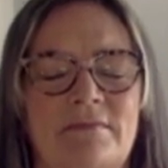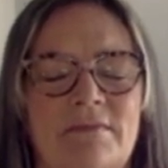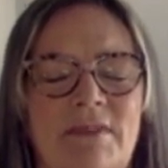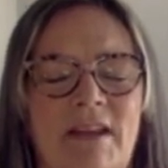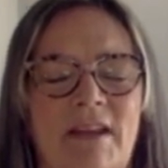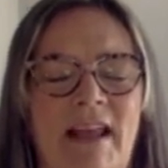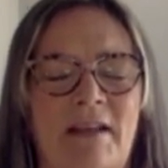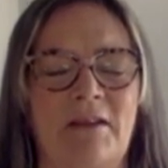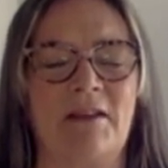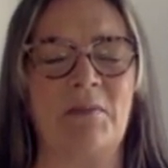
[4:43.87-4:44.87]
Okay, we're
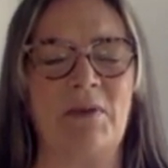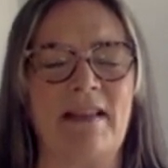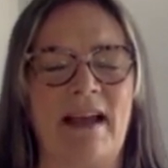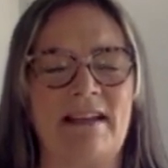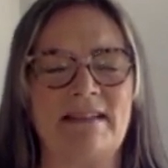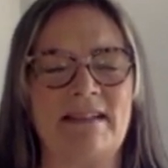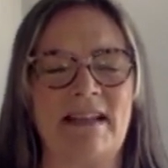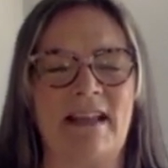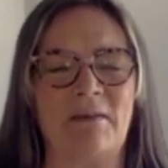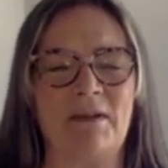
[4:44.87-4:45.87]
going to bring the hands
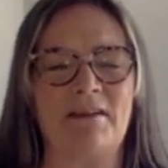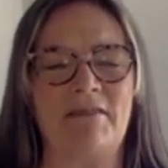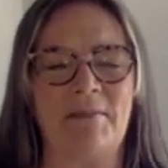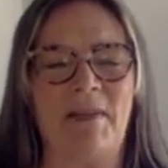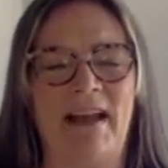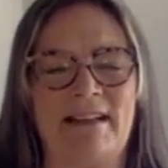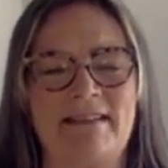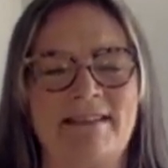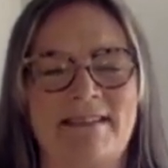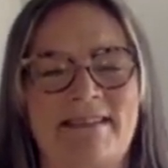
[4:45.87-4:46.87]
together. We're going to rub the
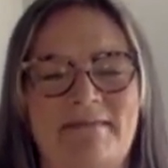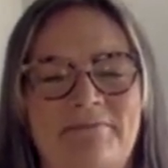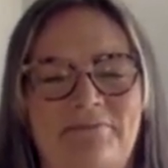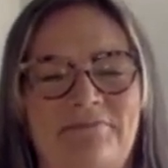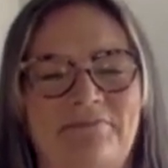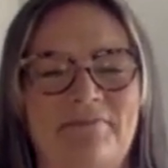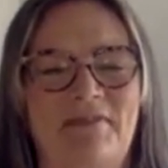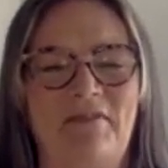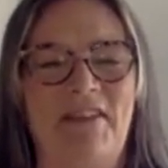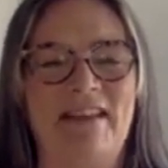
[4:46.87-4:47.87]
hands.
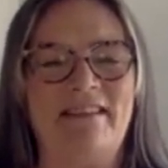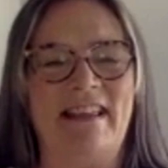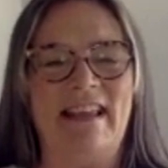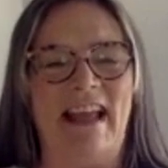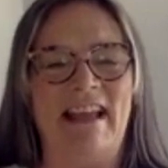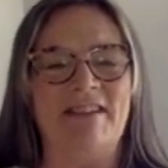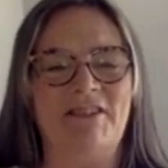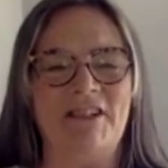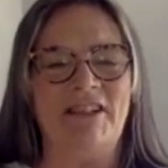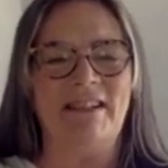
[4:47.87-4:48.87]
Feel the
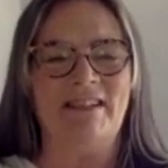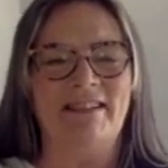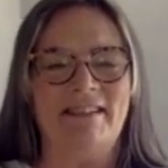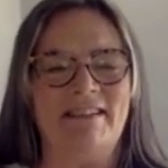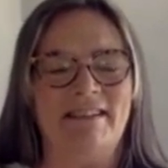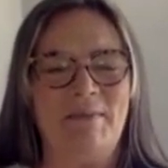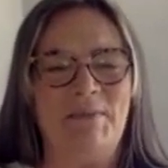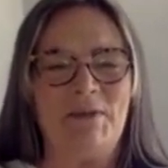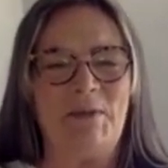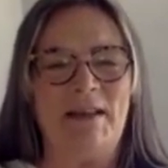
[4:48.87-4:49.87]
energy
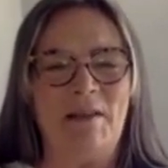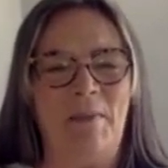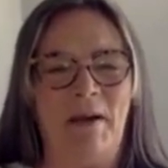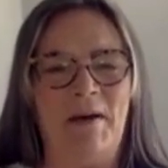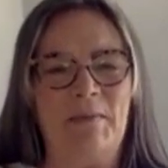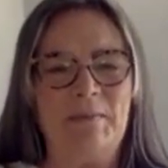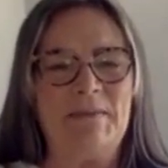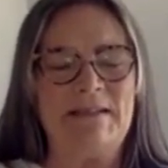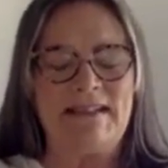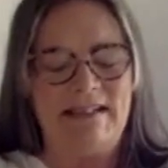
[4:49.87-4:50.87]
between the
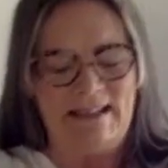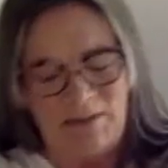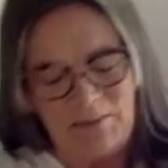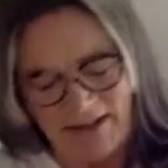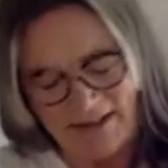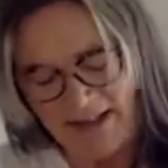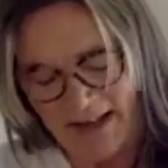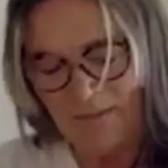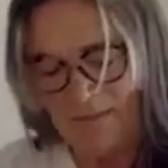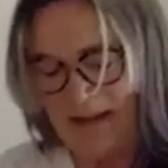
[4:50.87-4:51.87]
palms. We're going to
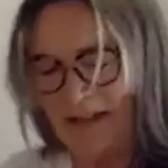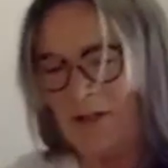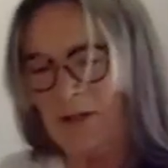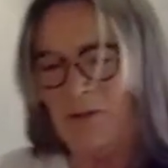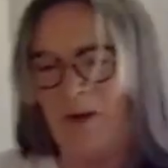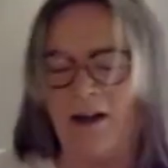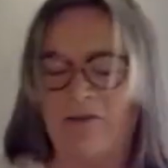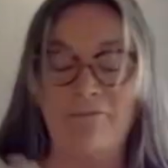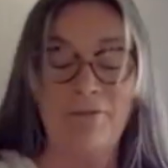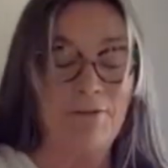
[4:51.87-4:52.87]
come into
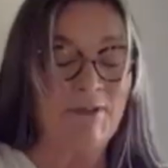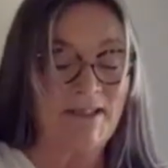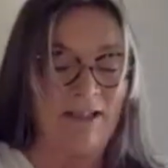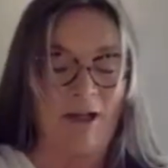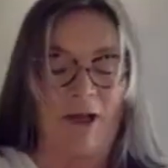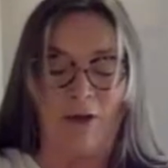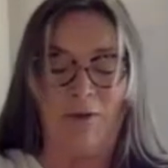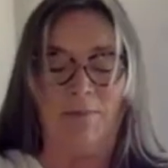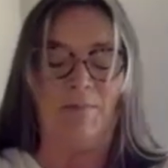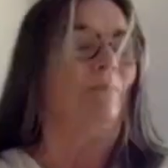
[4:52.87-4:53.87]
our rooster
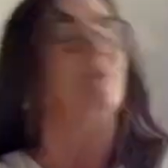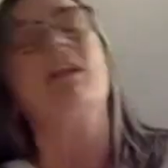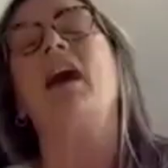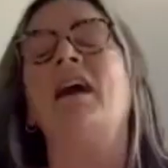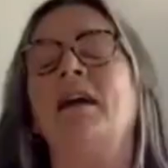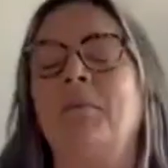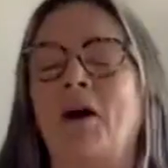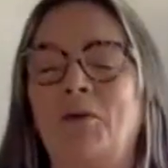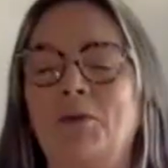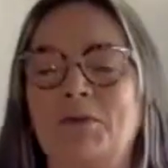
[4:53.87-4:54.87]
cone
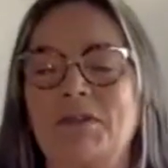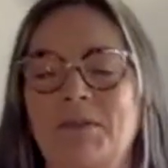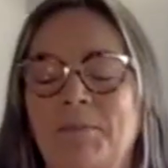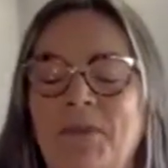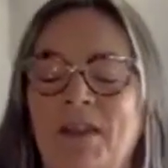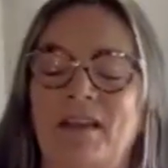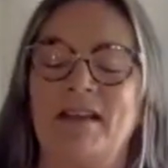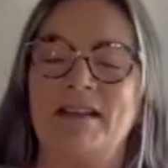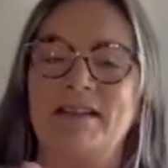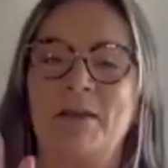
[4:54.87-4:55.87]
hold.
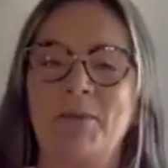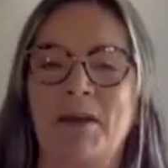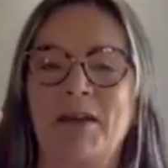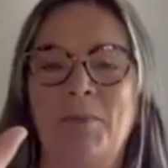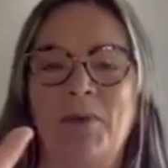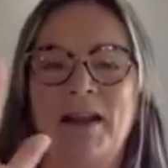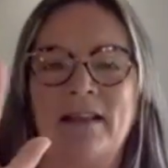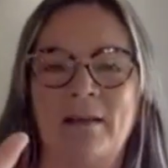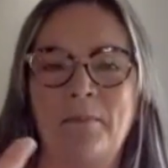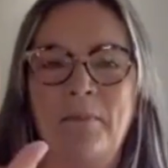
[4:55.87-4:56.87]
So we're going to
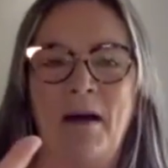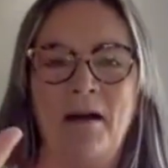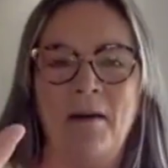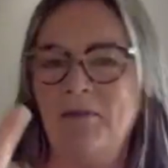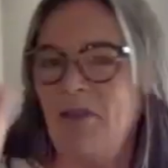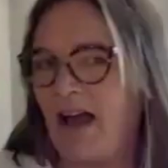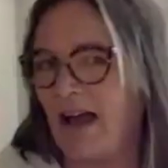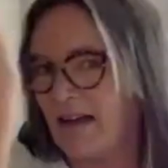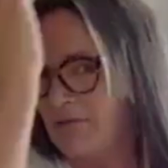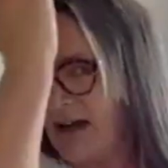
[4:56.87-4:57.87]
bring the palm of the
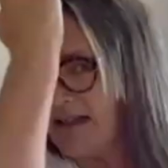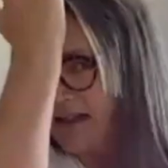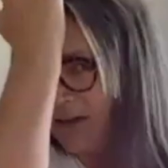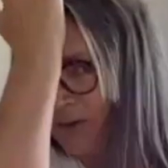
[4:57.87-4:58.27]
hand, rest it on